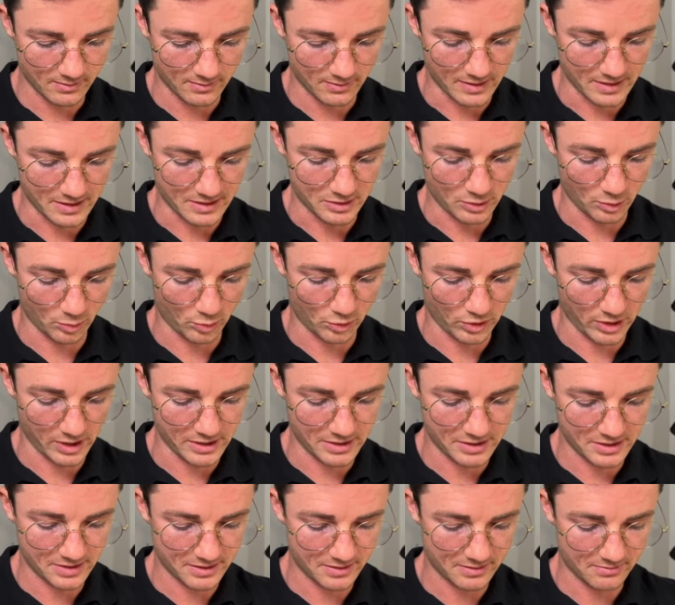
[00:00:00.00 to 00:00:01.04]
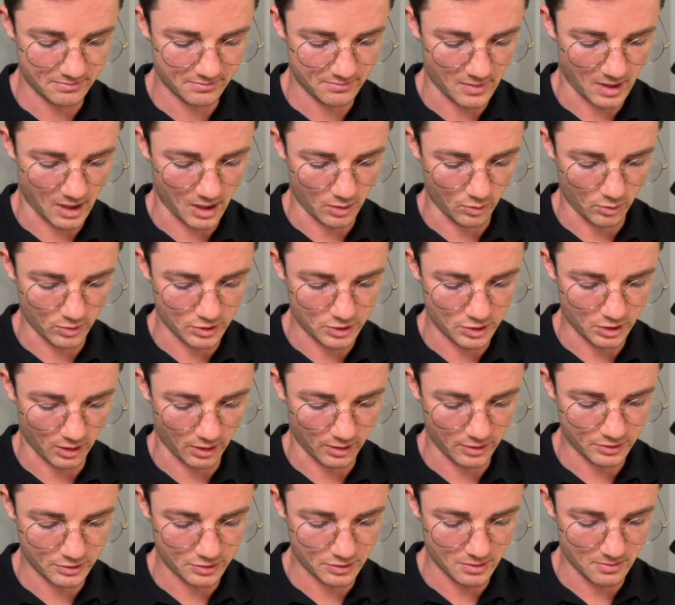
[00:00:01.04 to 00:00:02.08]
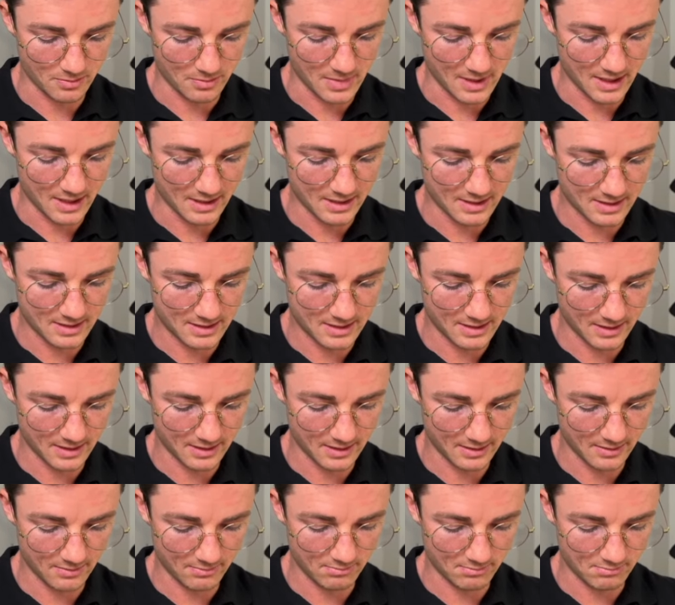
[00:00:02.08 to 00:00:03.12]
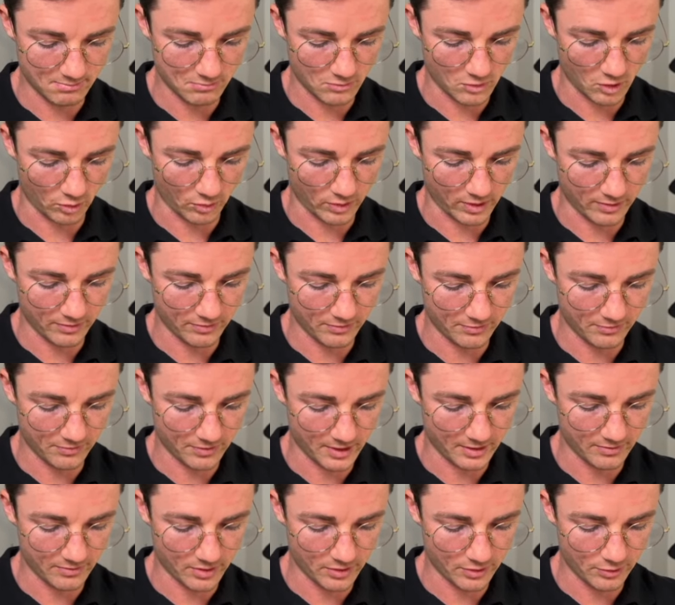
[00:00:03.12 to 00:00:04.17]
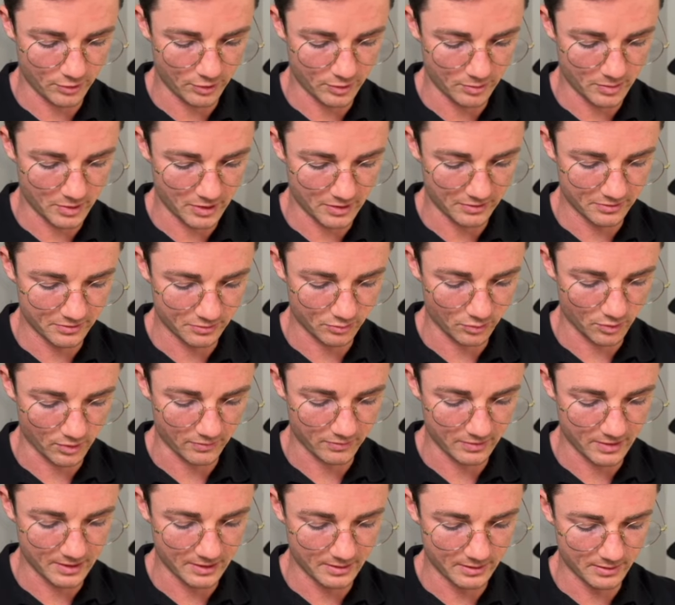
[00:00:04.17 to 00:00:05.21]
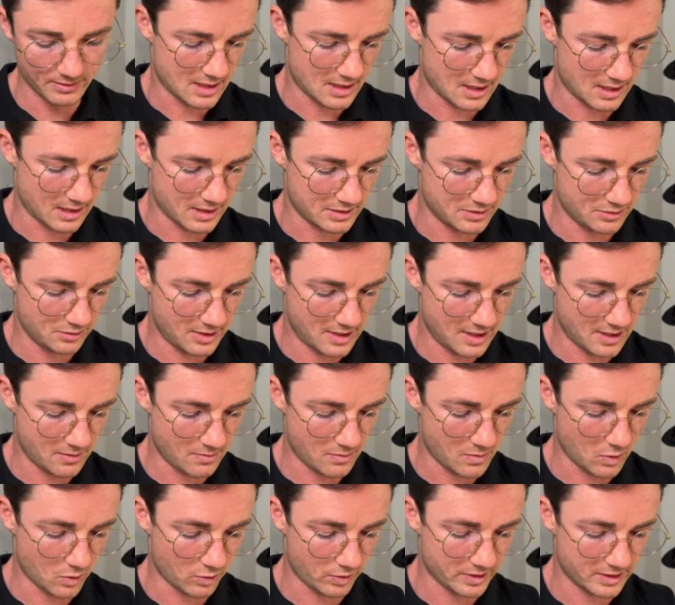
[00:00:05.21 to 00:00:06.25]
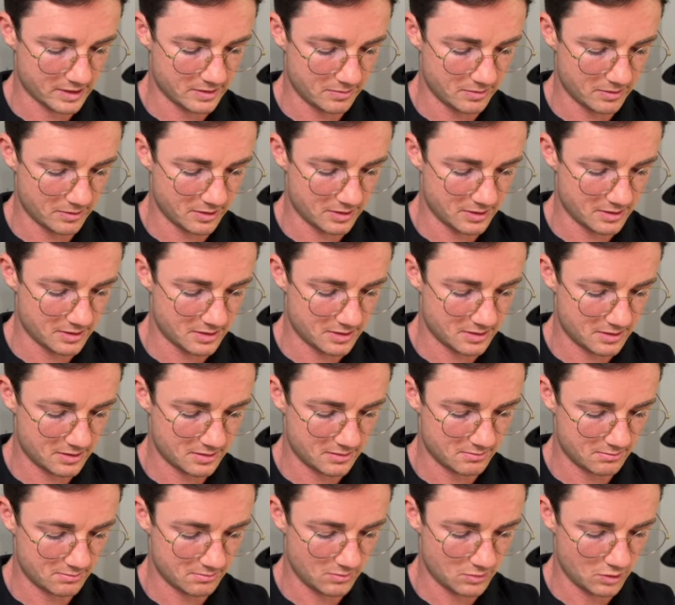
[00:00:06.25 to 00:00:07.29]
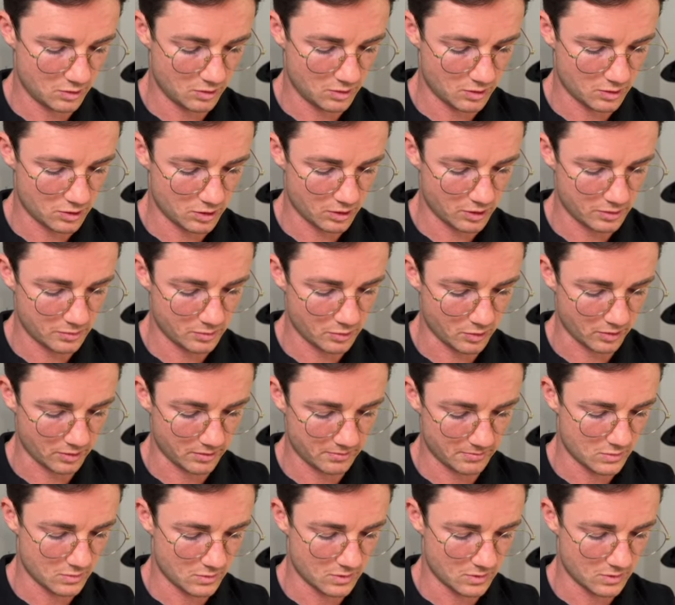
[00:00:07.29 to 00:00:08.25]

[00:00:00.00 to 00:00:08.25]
This is your price. I would charge mid-ticket around 500 a month, roughly. And as you get more experience, you can charge more.